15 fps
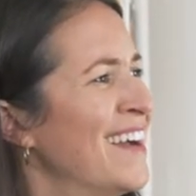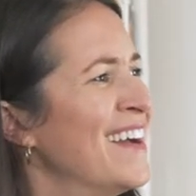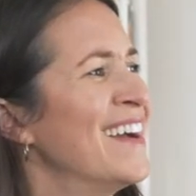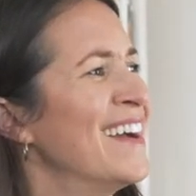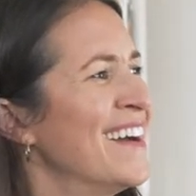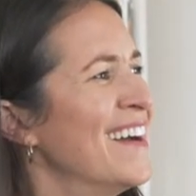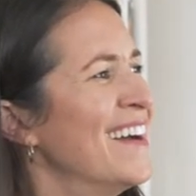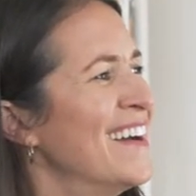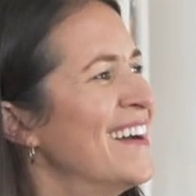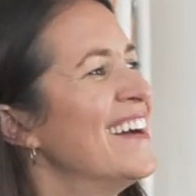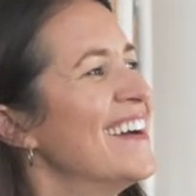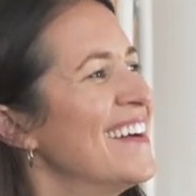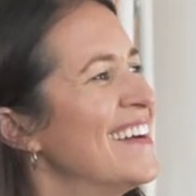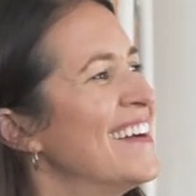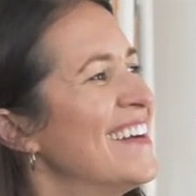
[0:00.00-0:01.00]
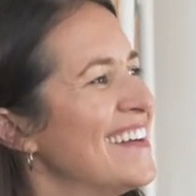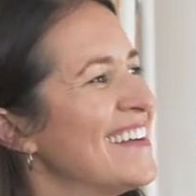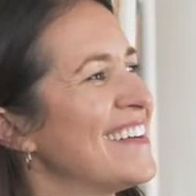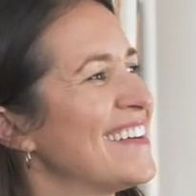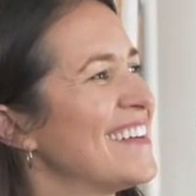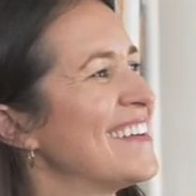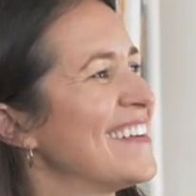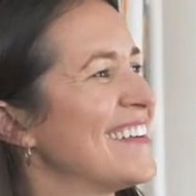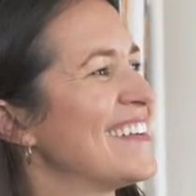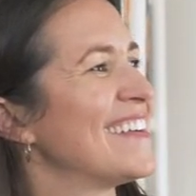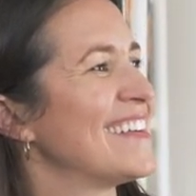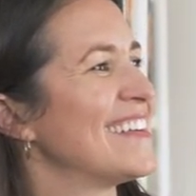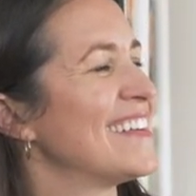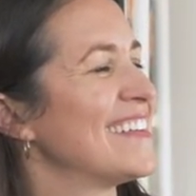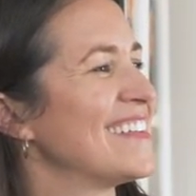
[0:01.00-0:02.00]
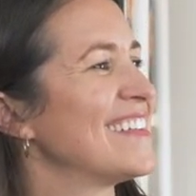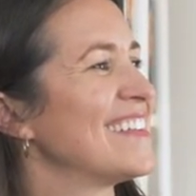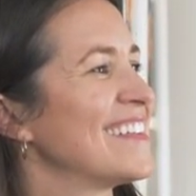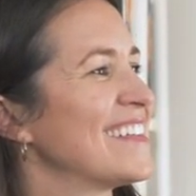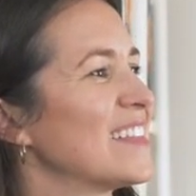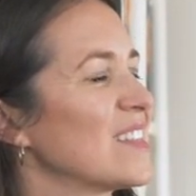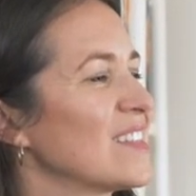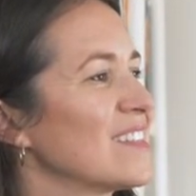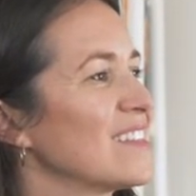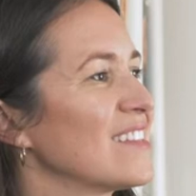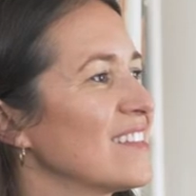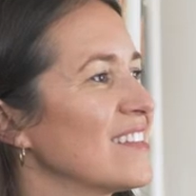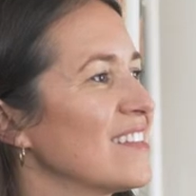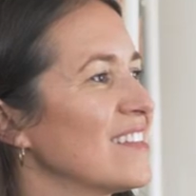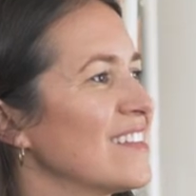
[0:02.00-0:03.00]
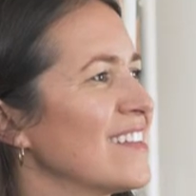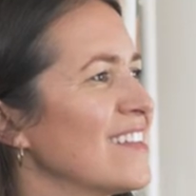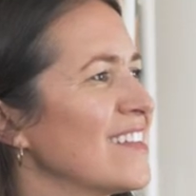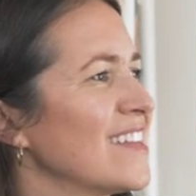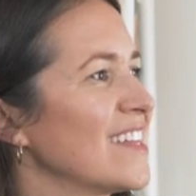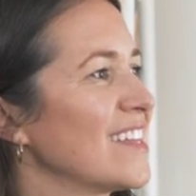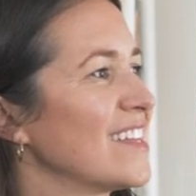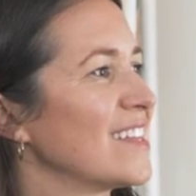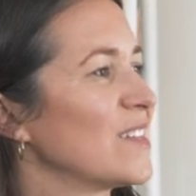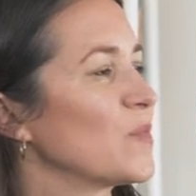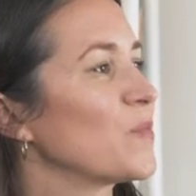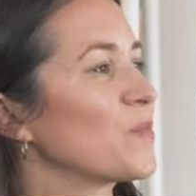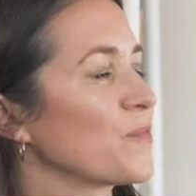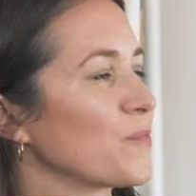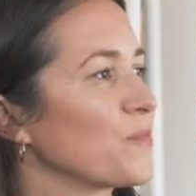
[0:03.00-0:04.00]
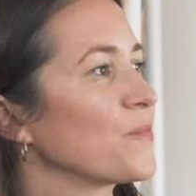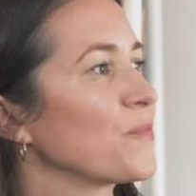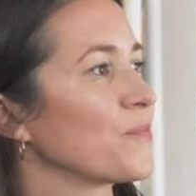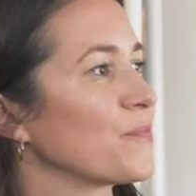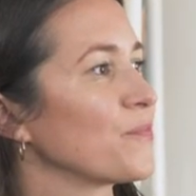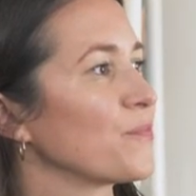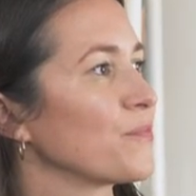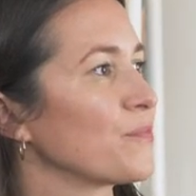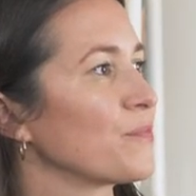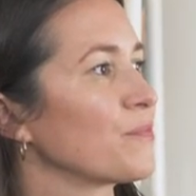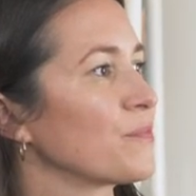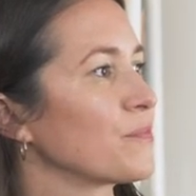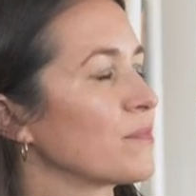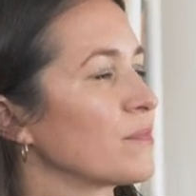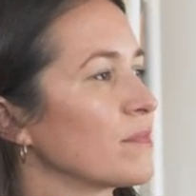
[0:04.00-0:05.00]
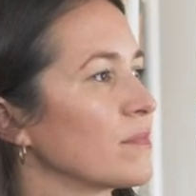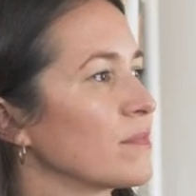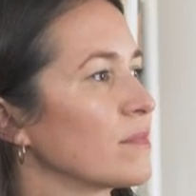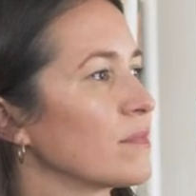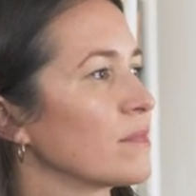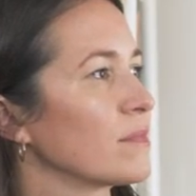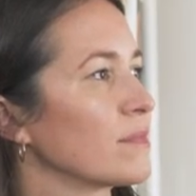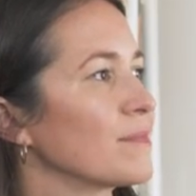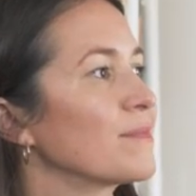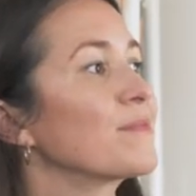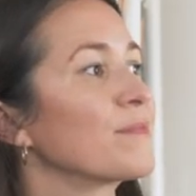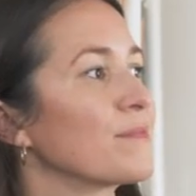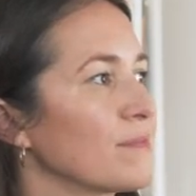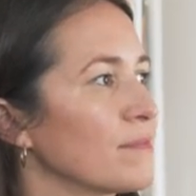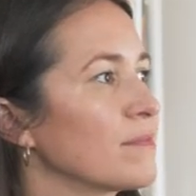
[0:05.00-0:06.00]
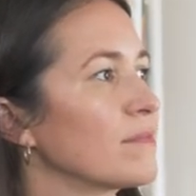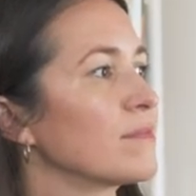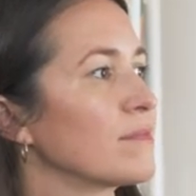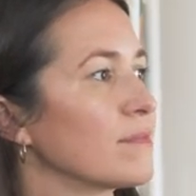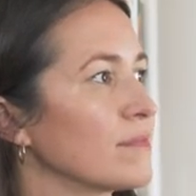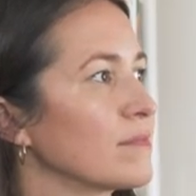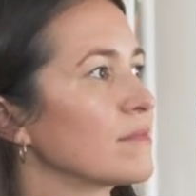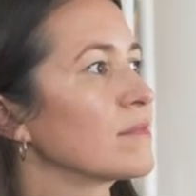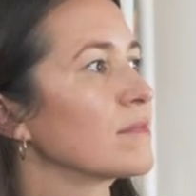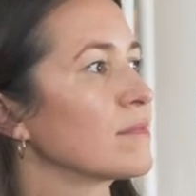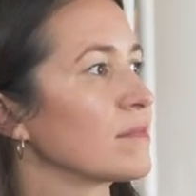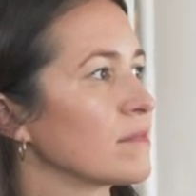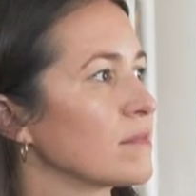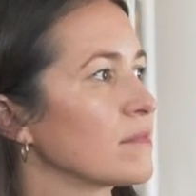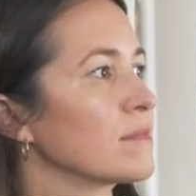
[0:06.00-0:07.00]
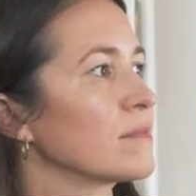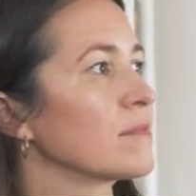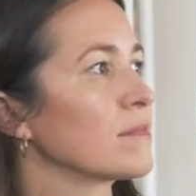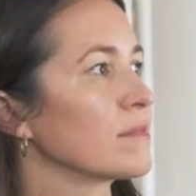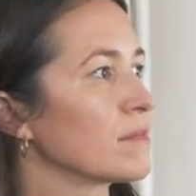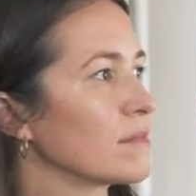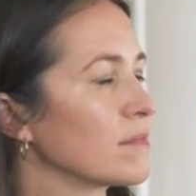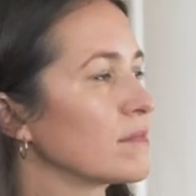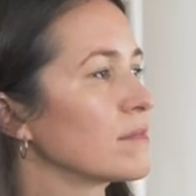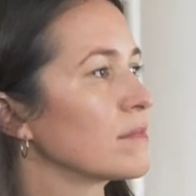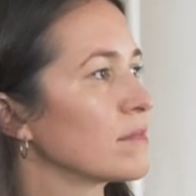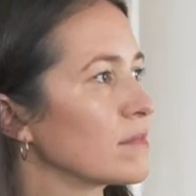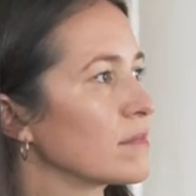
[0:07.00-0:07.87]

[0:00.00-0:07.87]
[no speech]